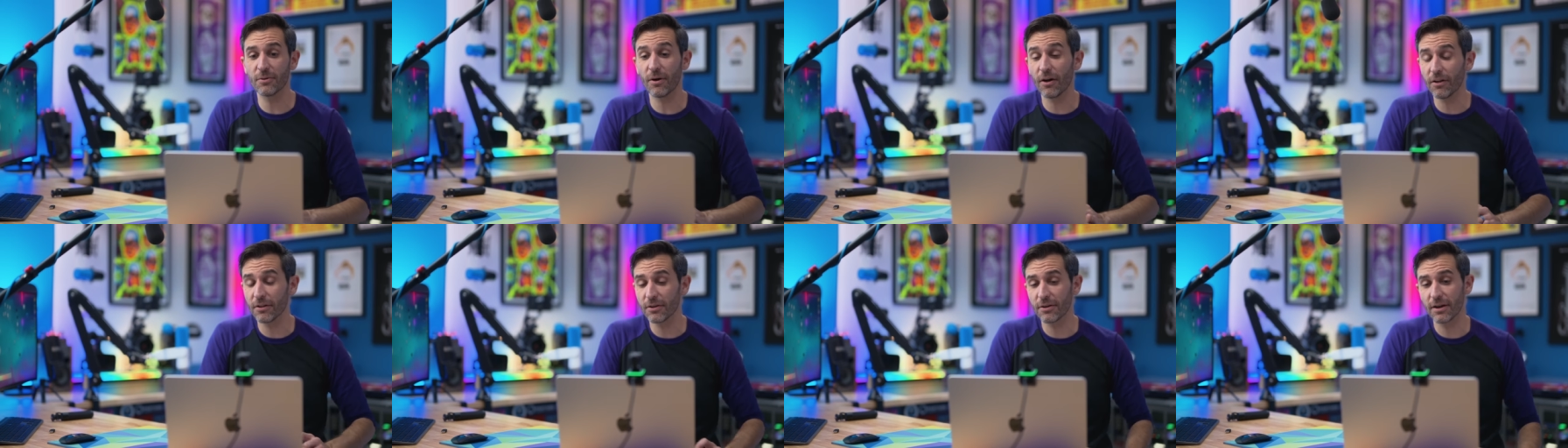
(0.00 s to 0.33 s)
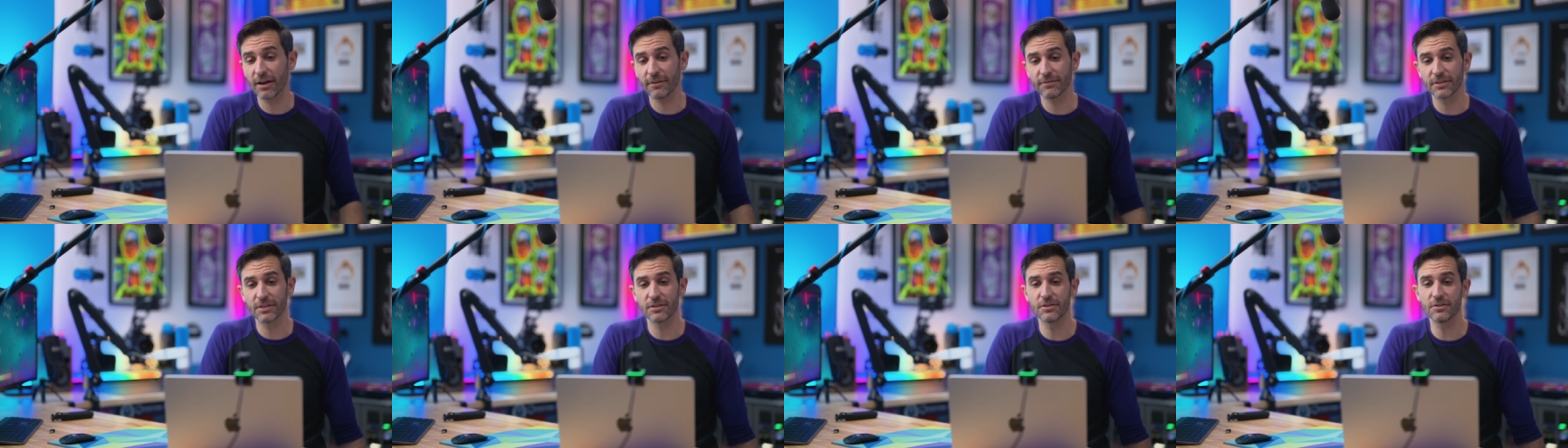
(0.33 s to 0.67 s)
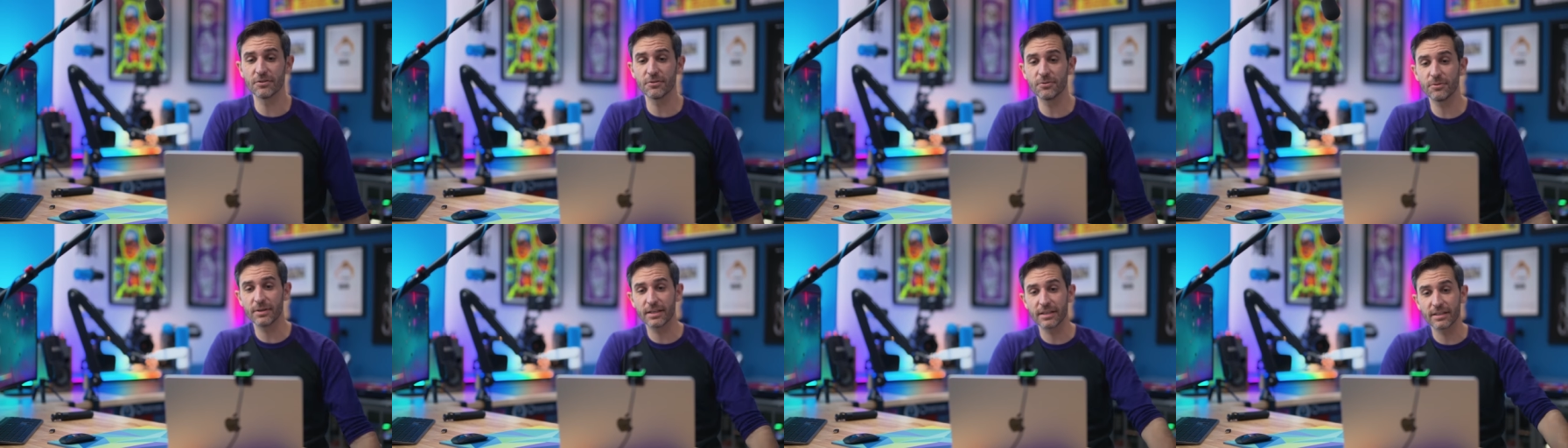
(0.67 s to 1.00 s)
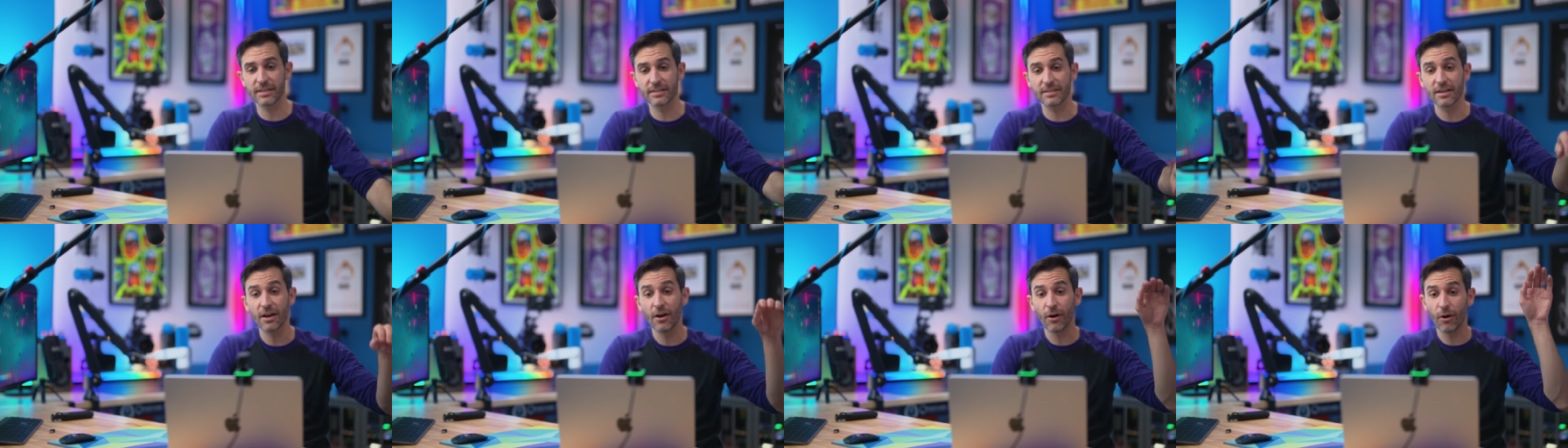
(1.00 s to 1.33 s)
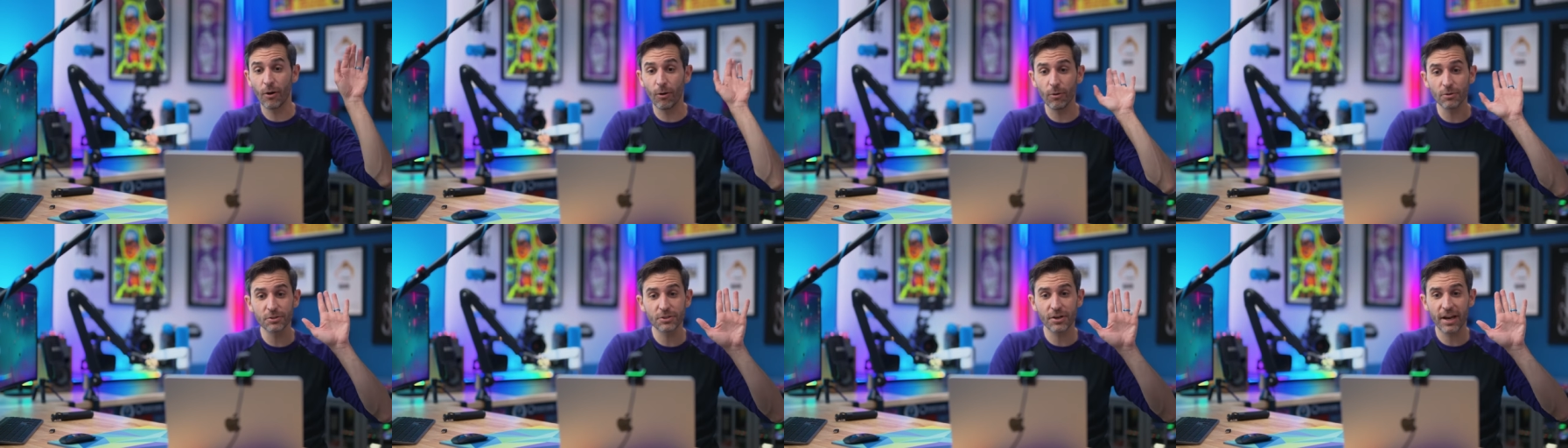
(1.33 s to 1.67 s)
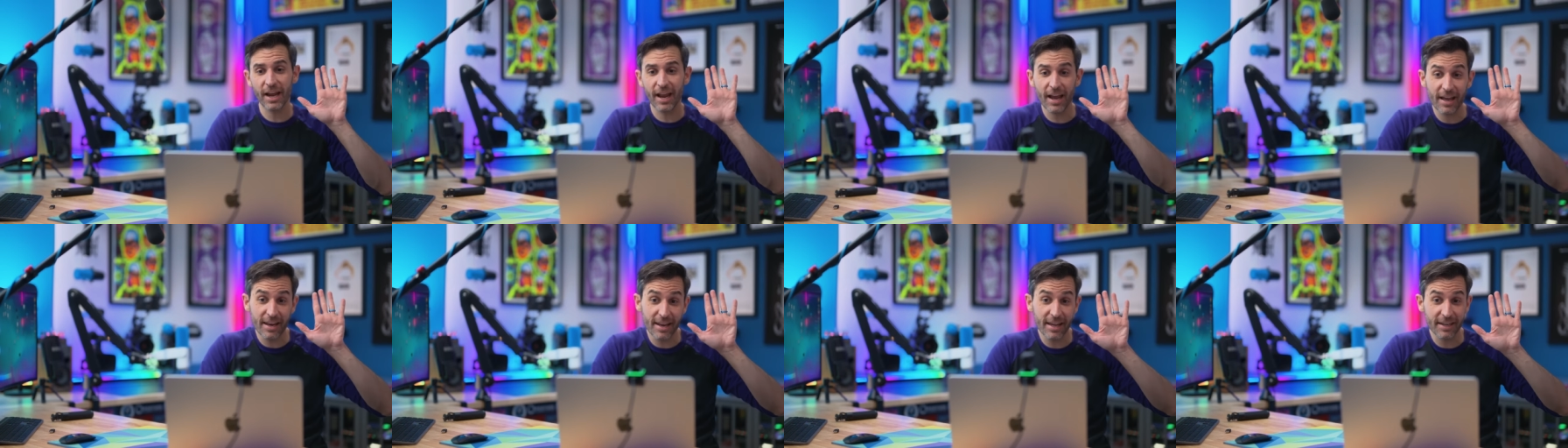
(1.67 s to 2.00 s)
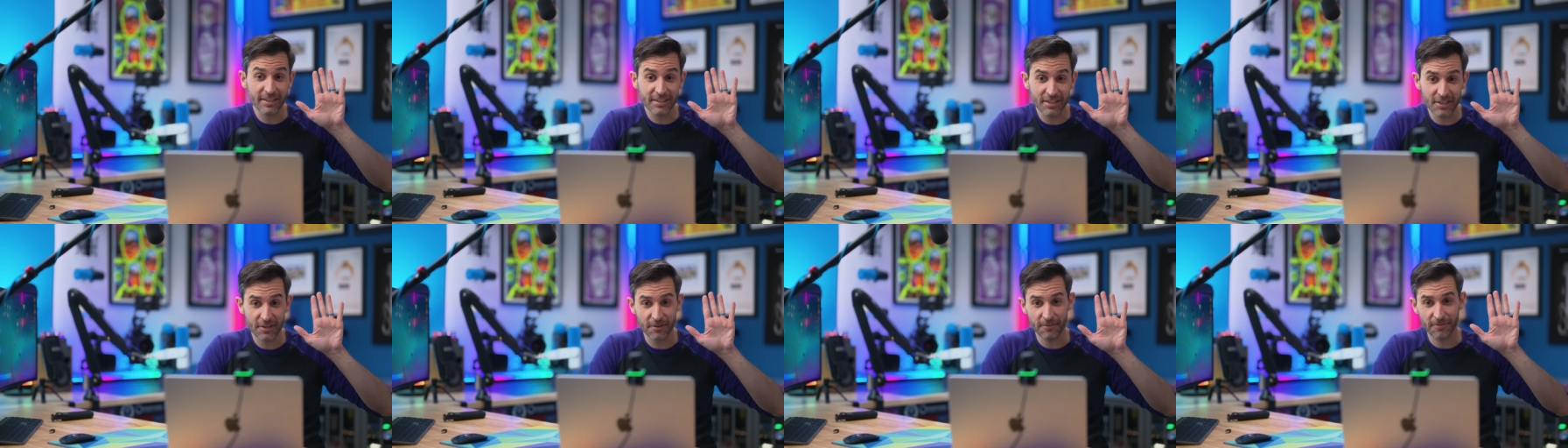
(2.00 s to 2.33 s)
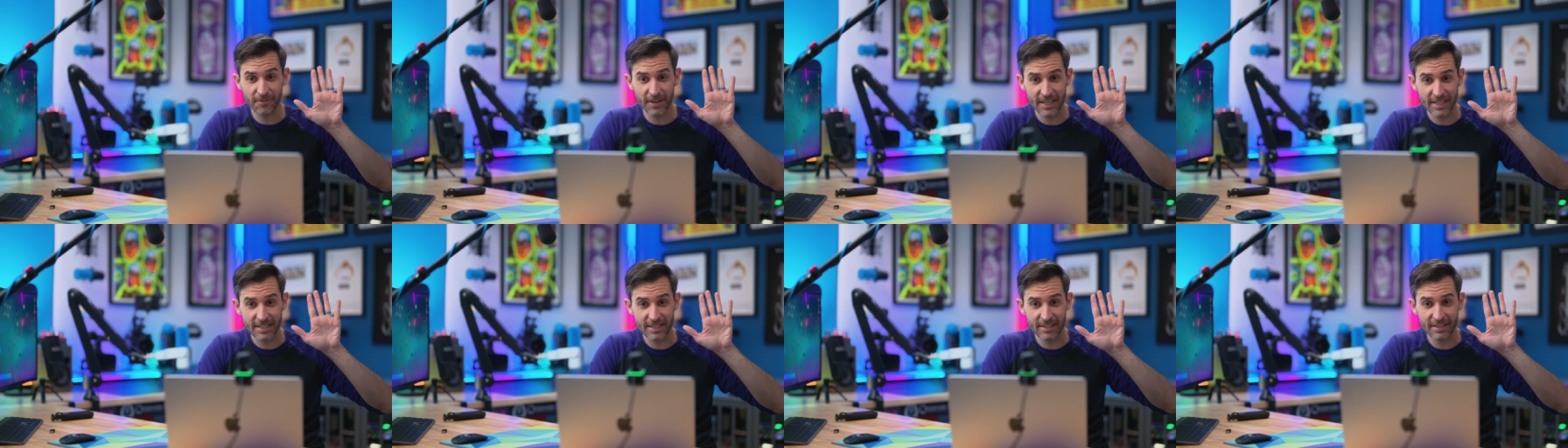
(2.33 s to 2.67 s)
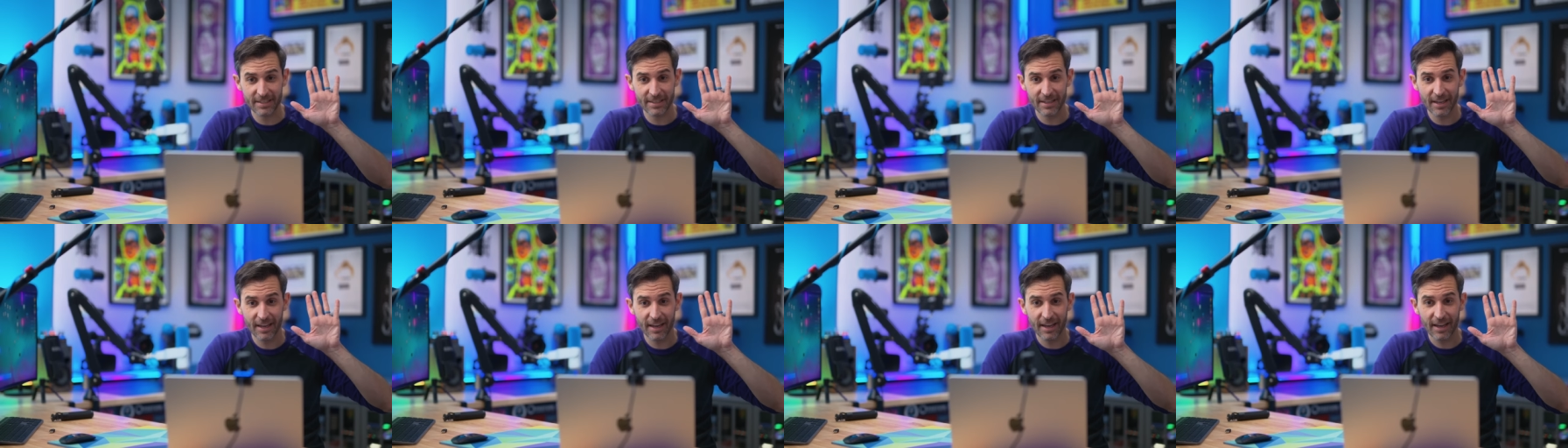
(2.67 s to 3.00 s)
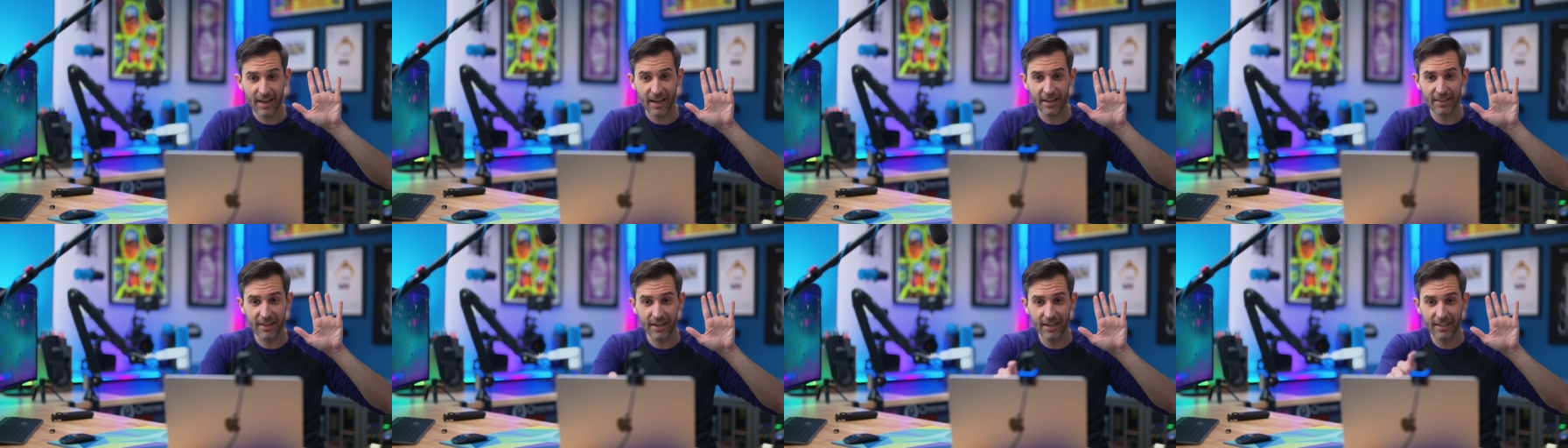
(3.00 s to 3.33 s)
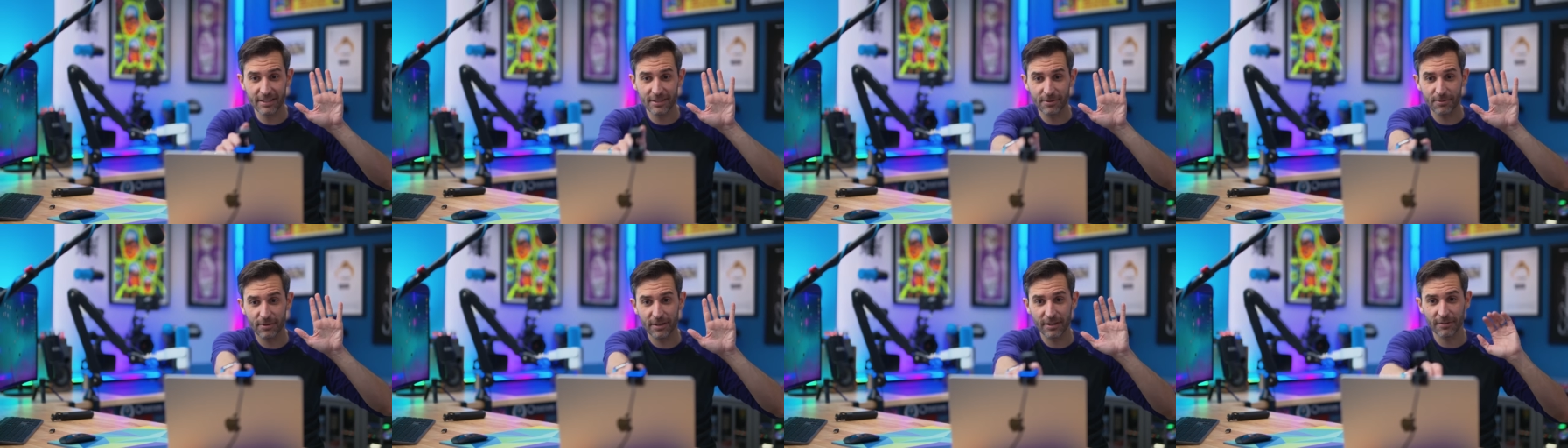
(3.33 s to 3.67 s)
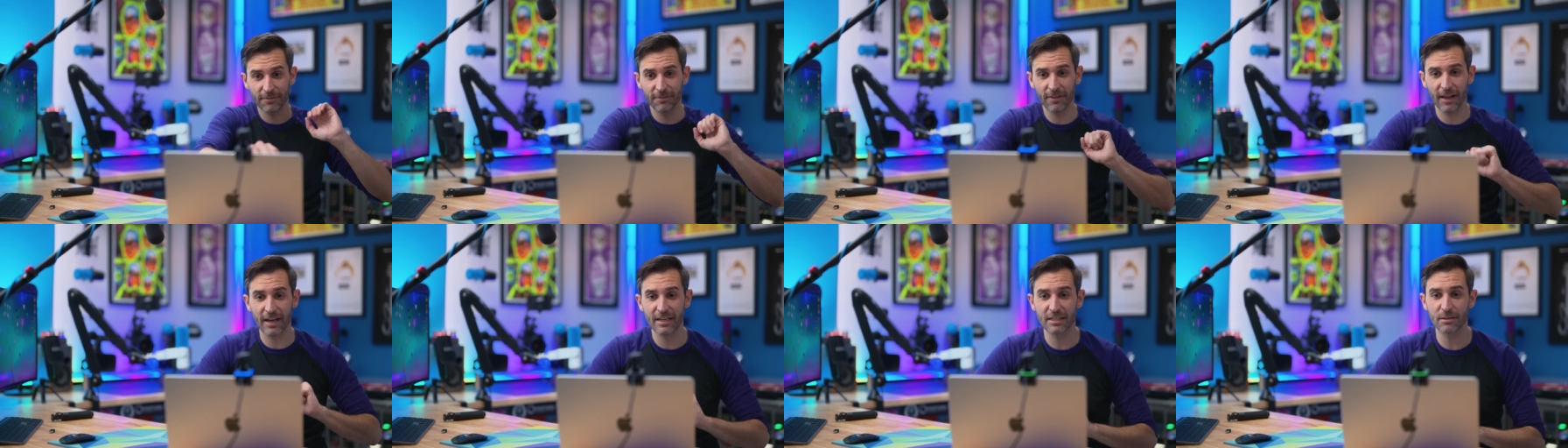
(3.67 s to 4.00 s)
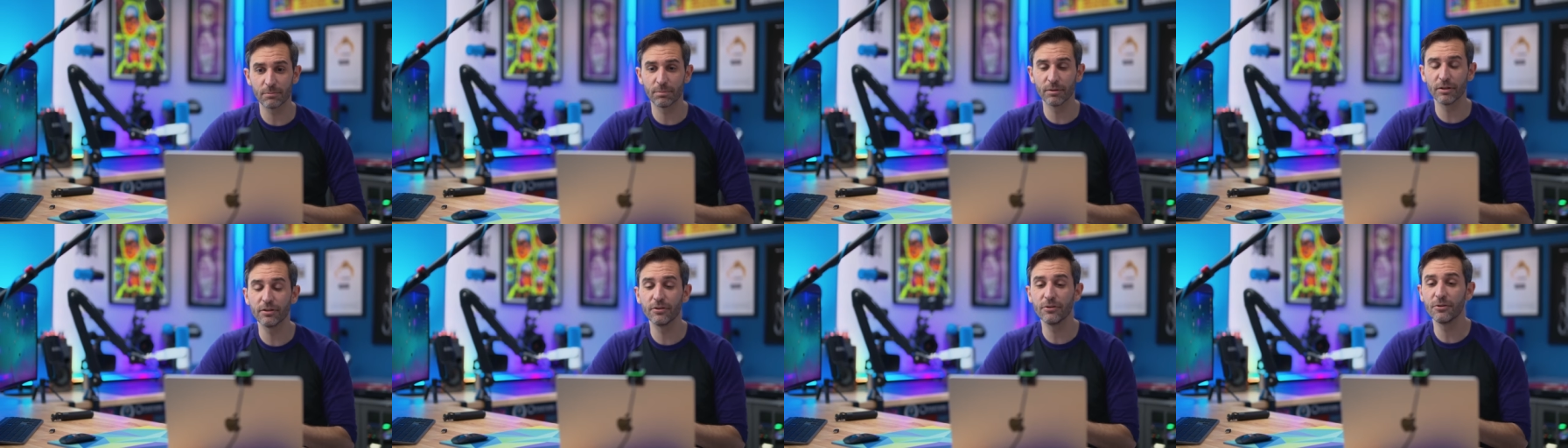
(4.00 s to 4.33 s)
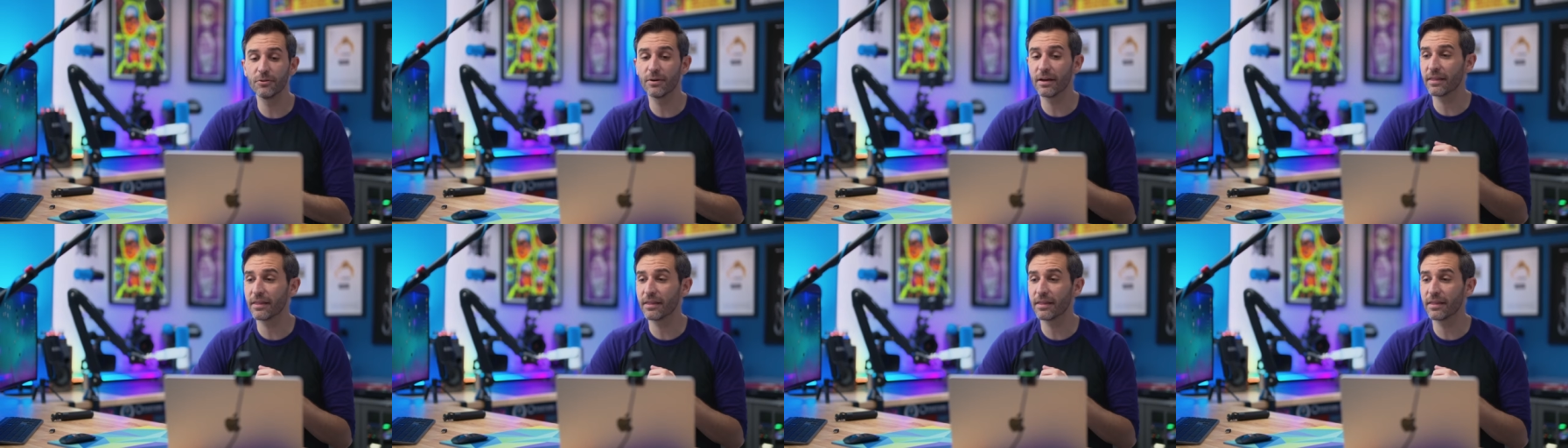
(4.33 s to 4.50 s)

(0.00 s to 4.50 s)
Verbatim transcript: all you have to do is hold your hand next to your face, and then it's going to flash blue,